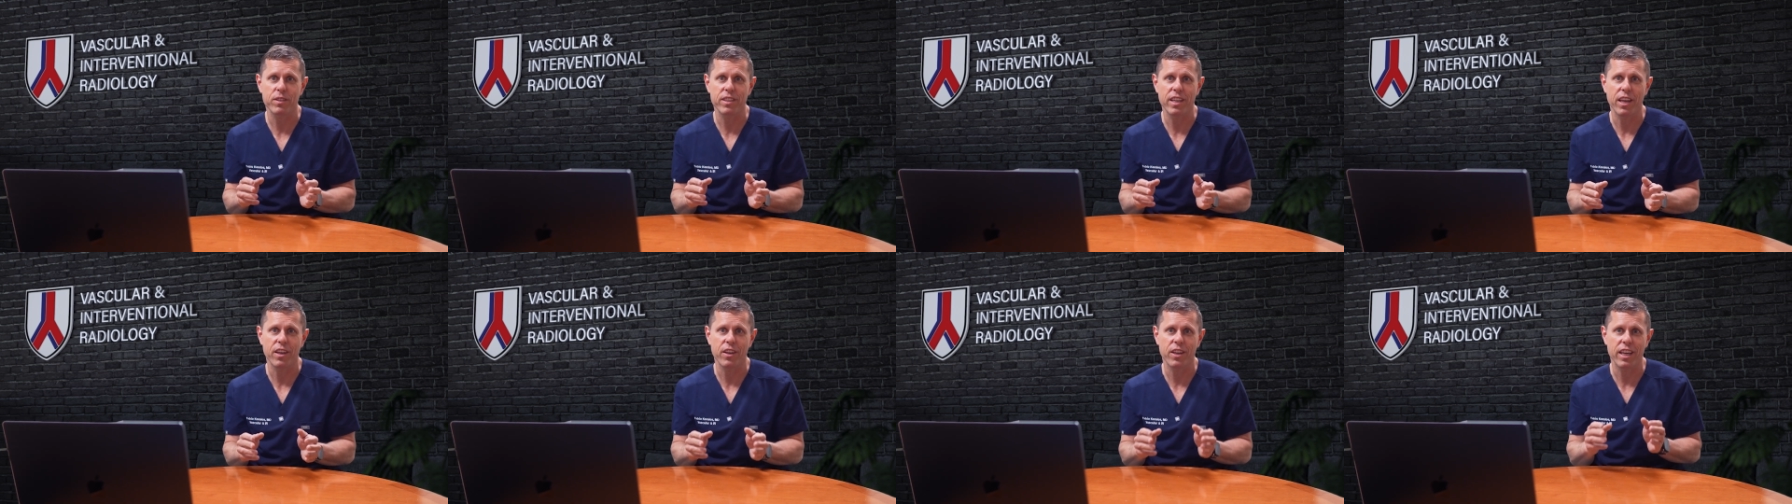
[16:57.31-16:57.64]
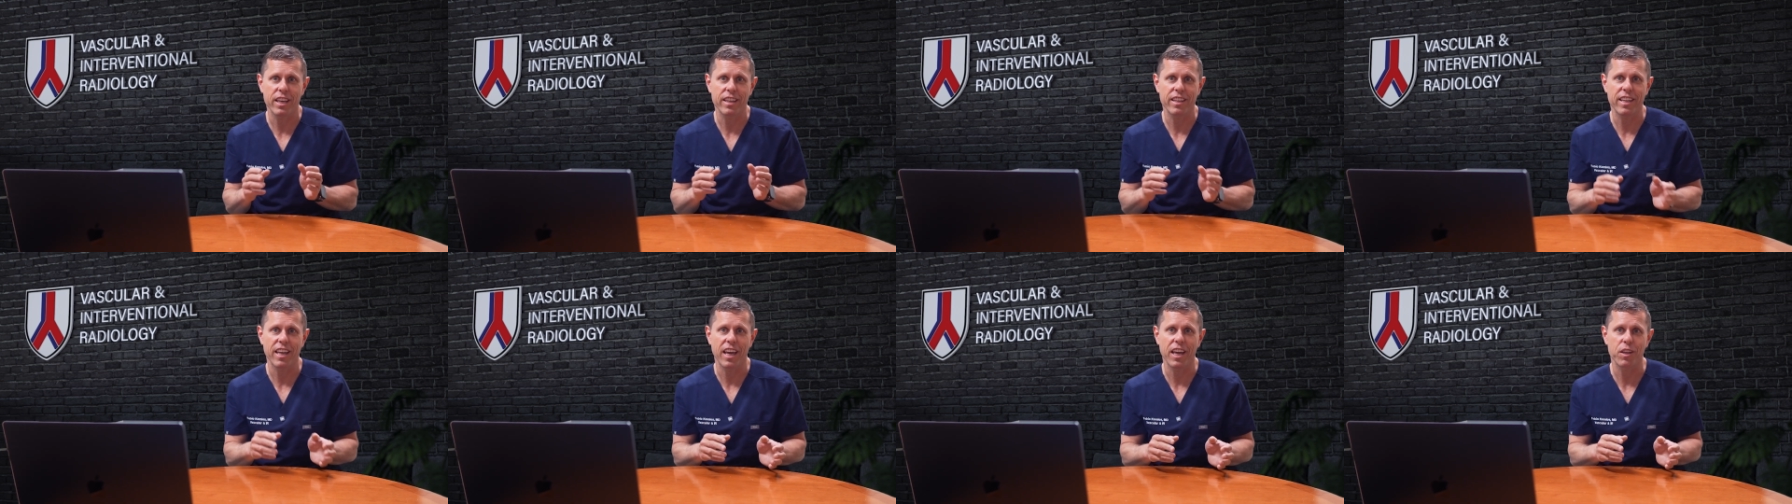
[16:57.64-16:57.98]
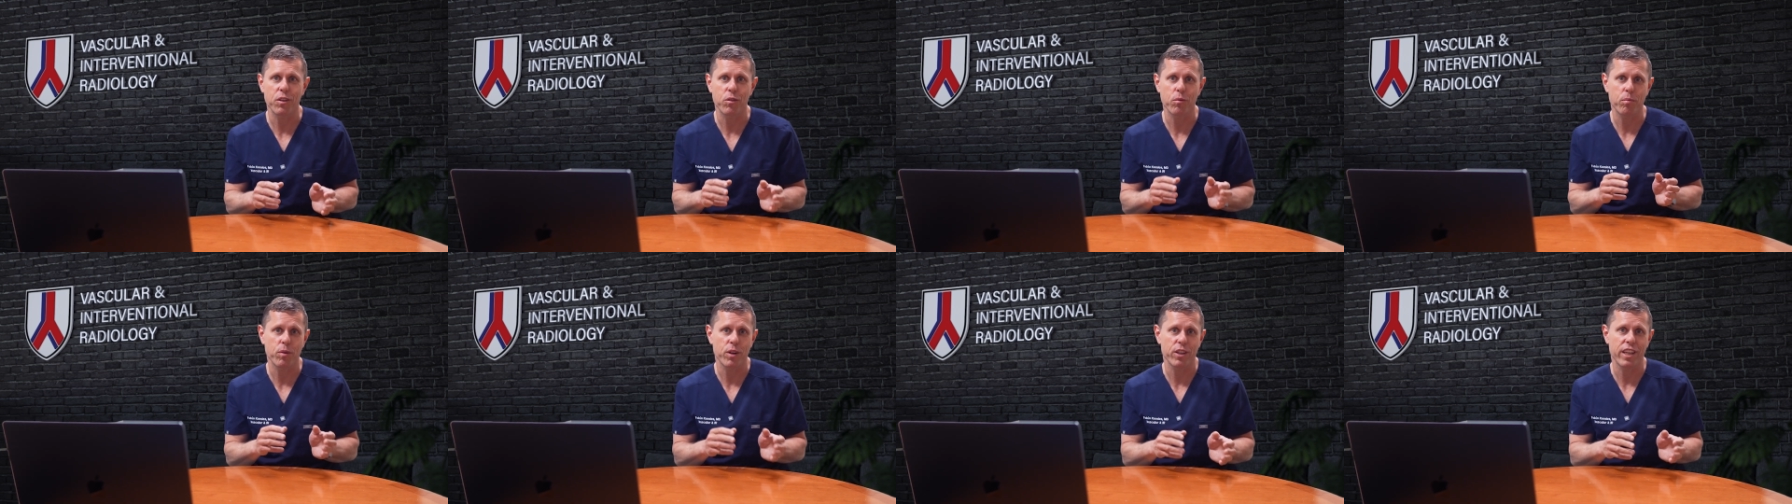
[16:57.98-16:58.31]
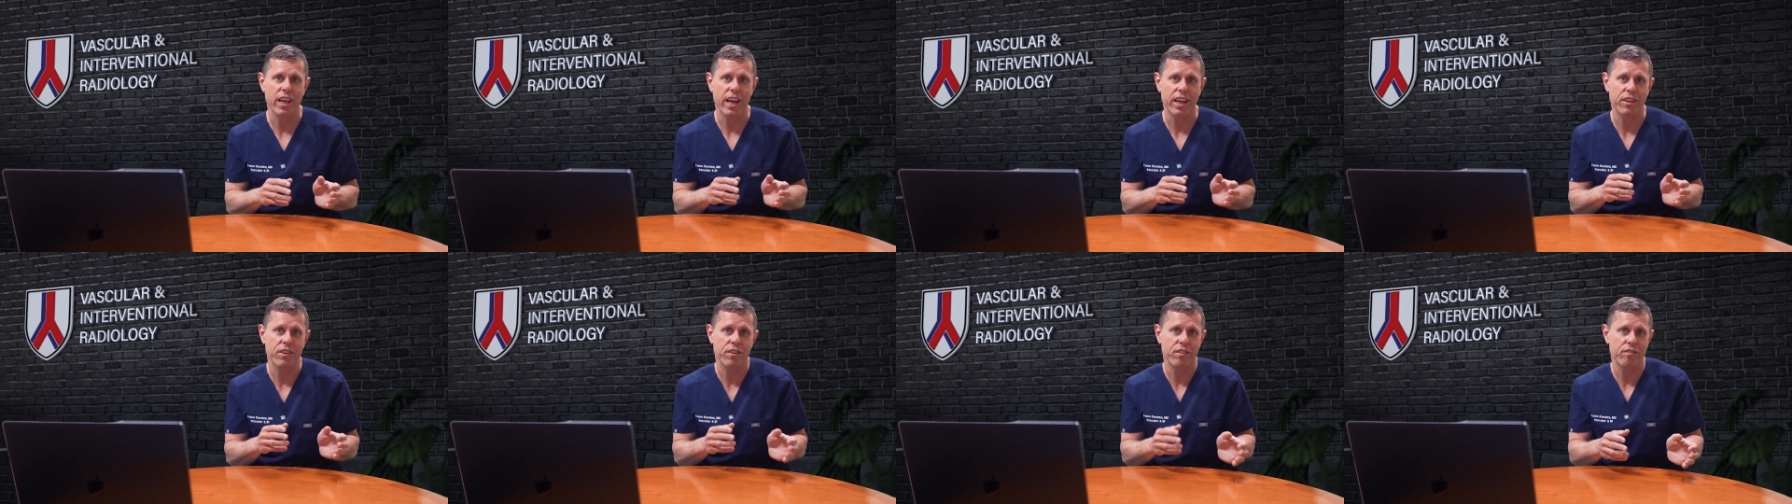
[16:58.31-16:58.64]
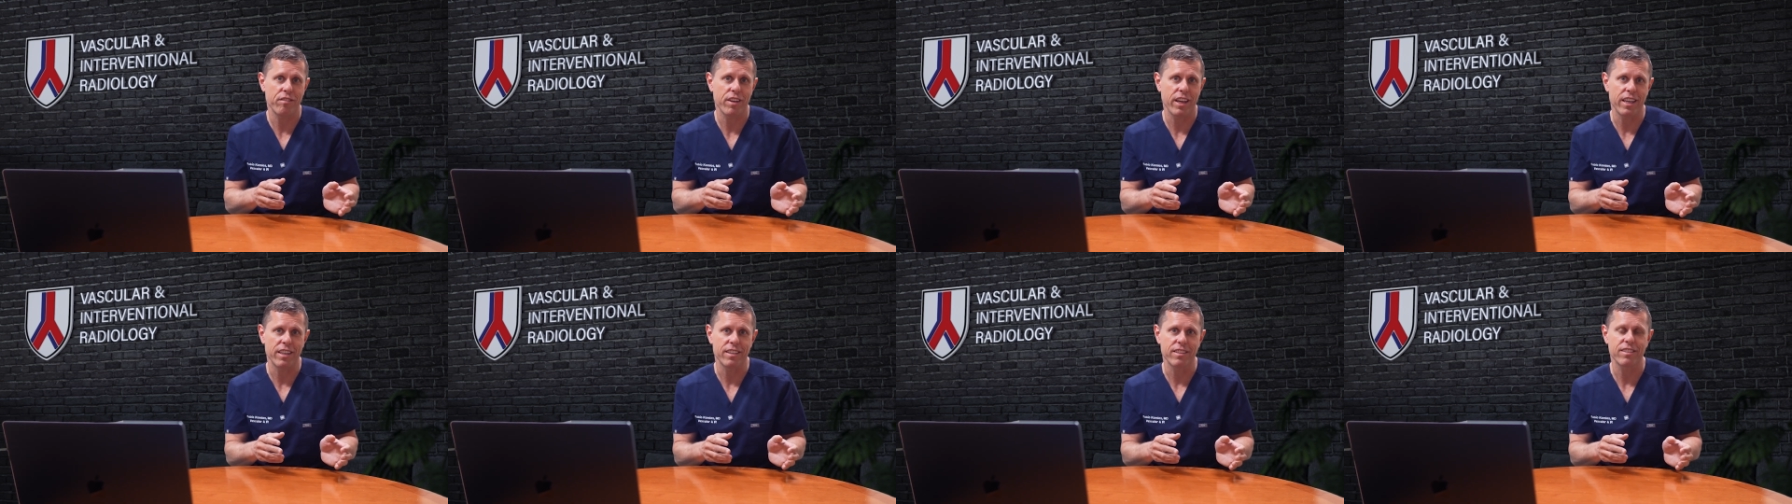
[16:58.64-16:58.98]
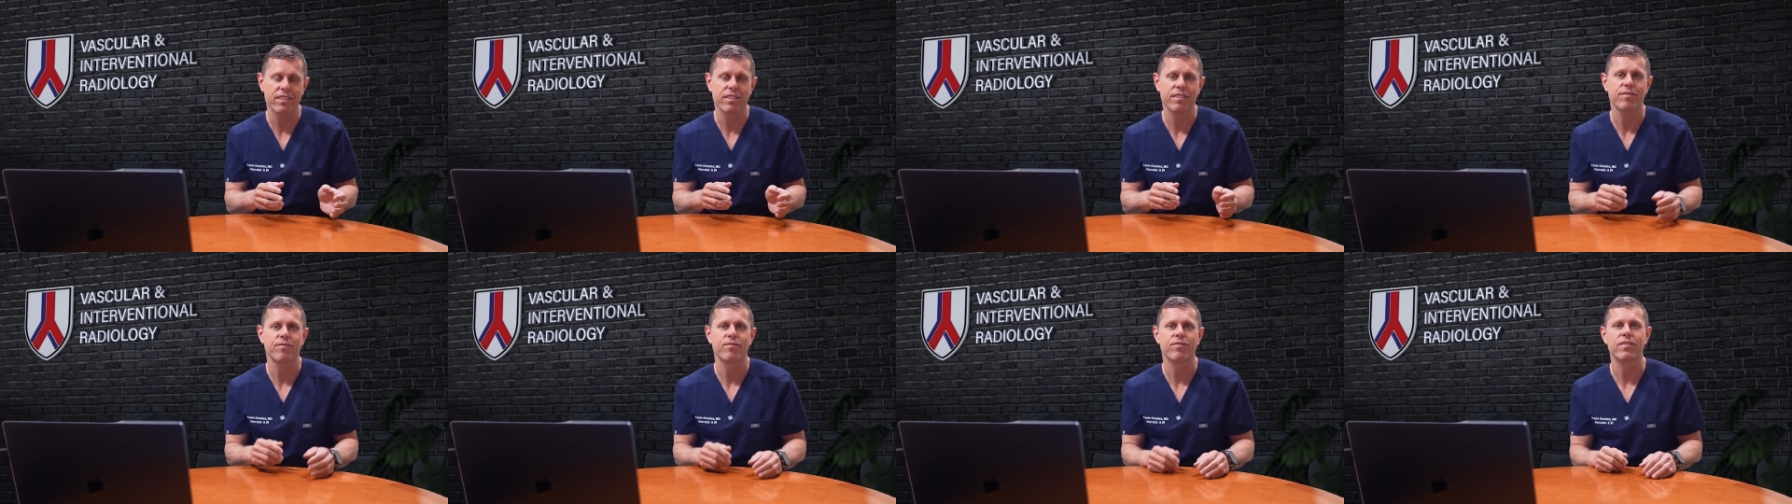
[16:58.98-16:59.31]
that you can take to protect your
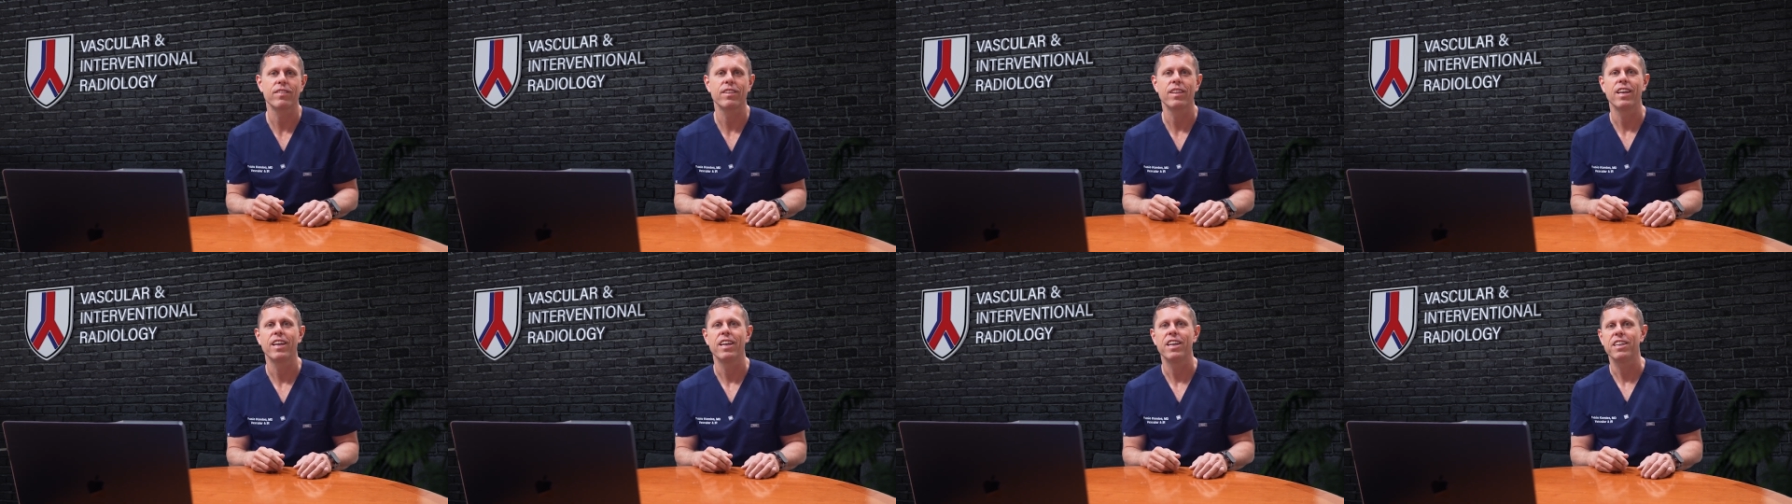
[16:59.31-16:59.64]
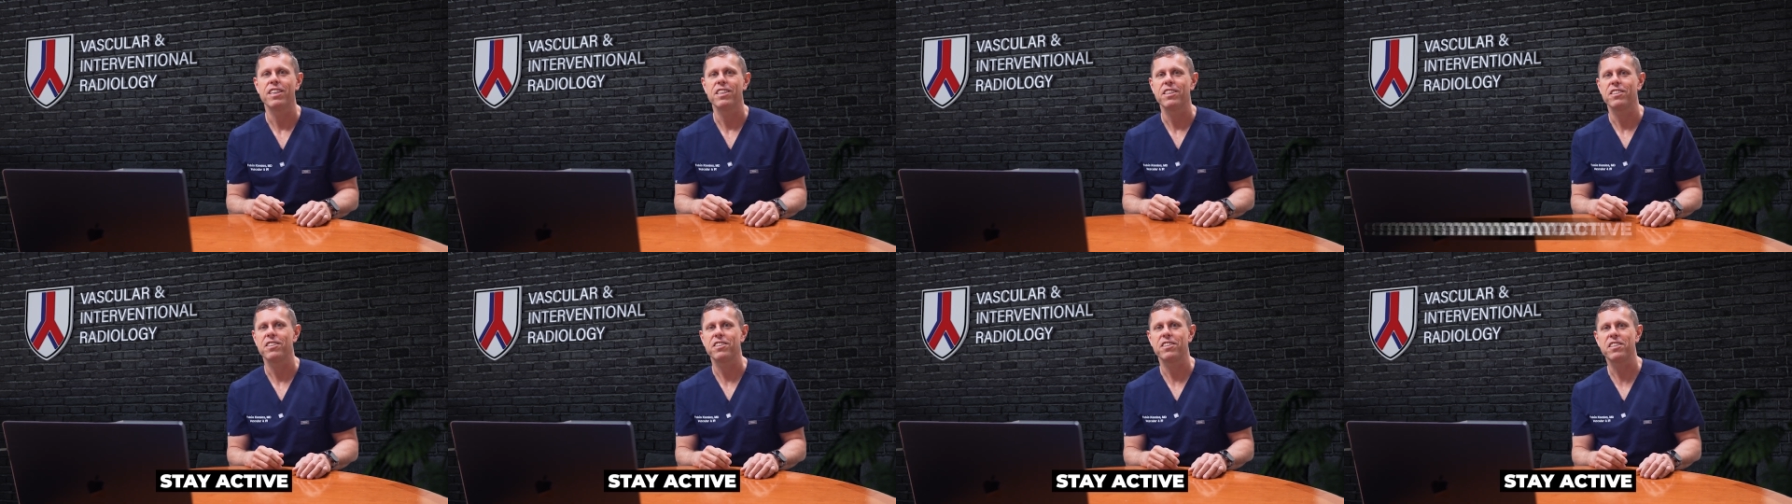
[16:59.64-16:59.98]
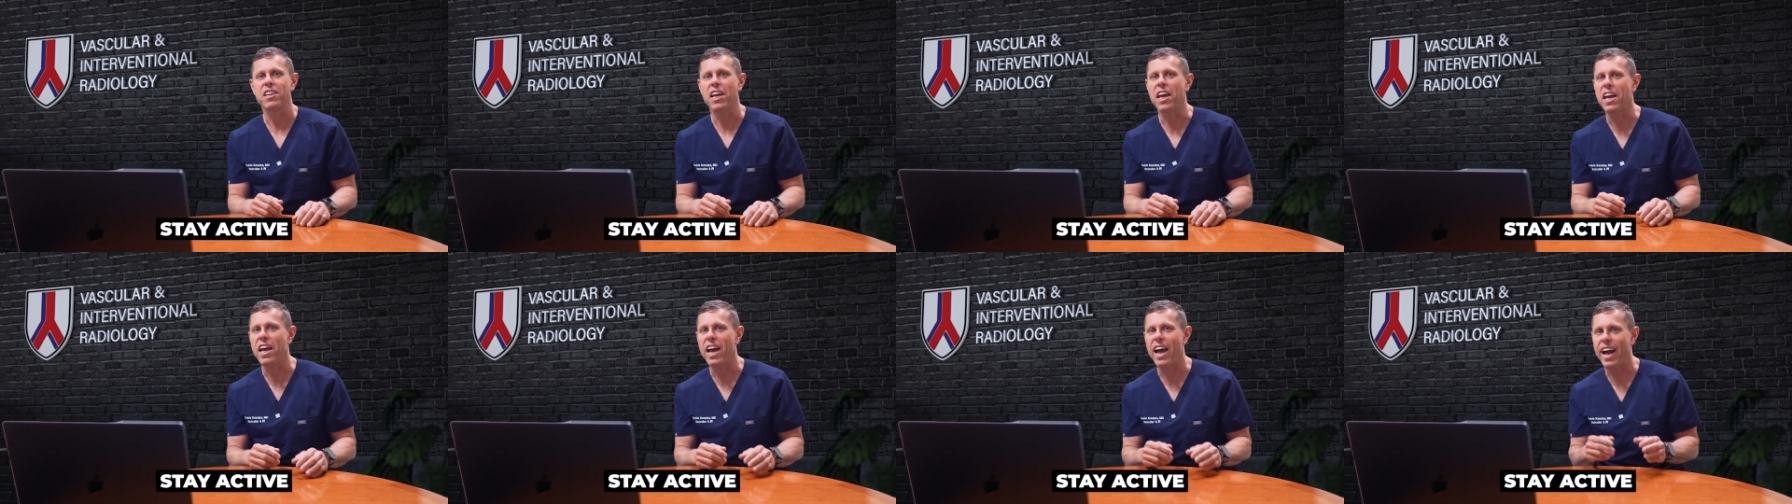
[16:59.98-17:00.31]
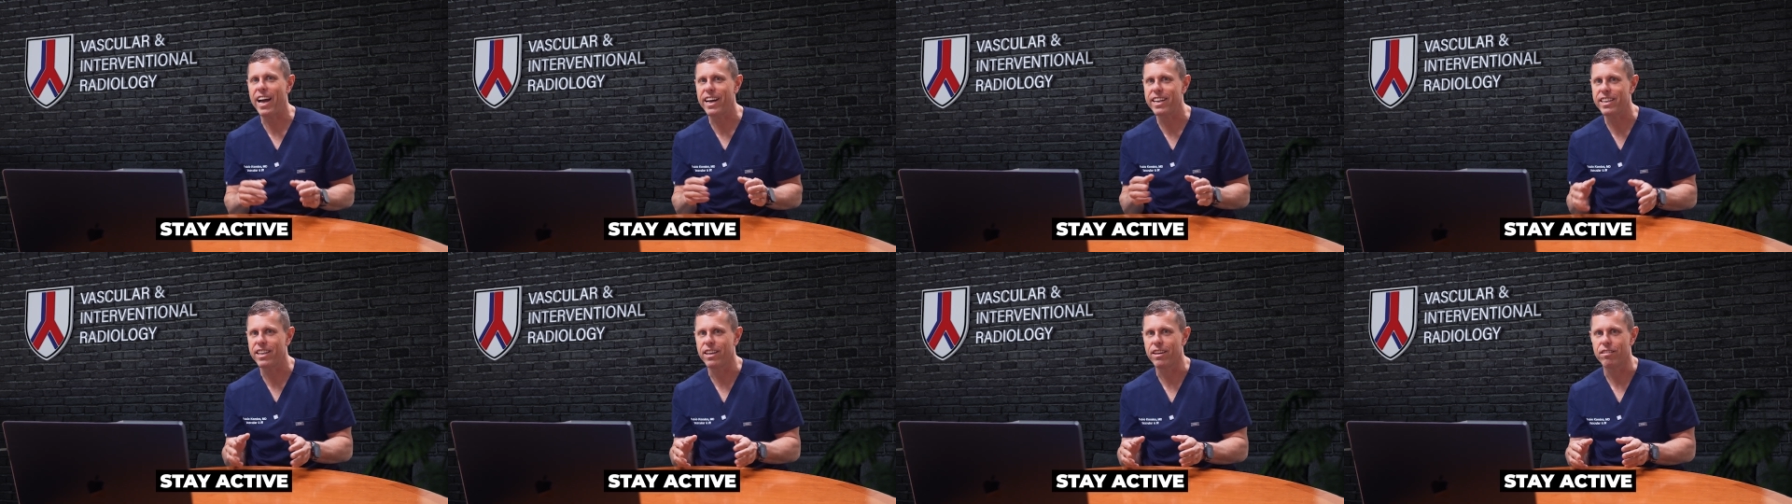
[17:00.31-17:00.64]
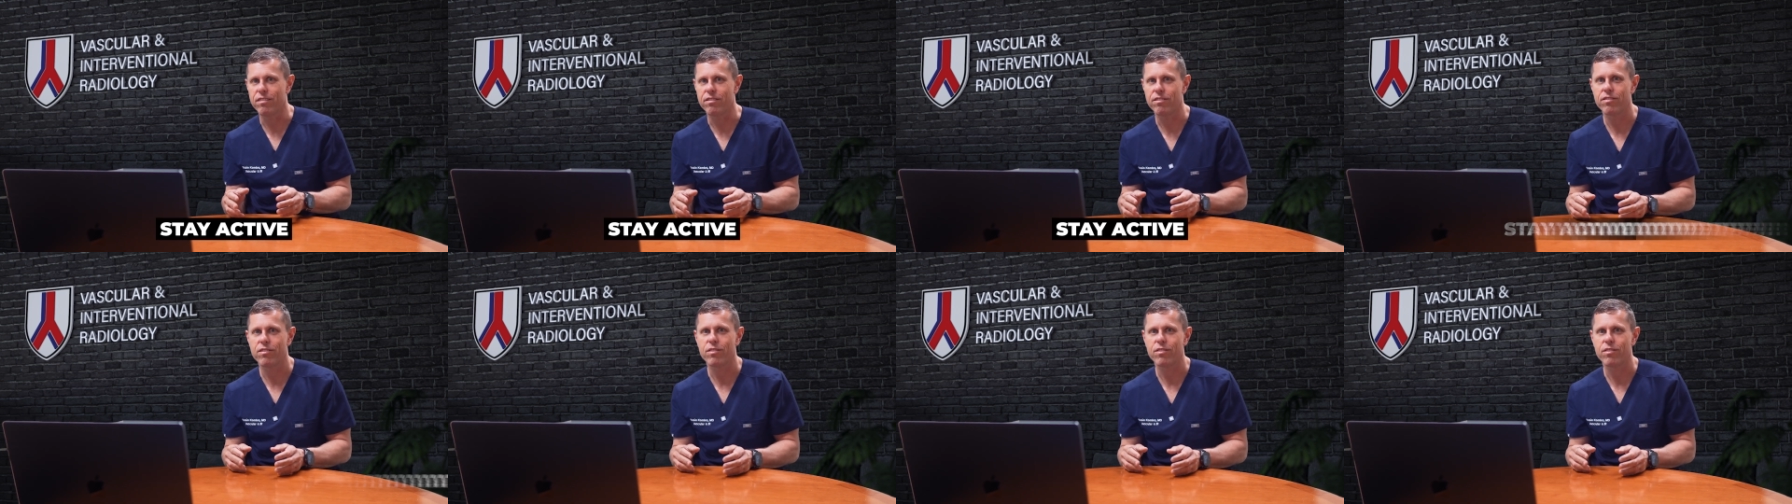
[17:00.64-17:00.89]
veins. Stay active.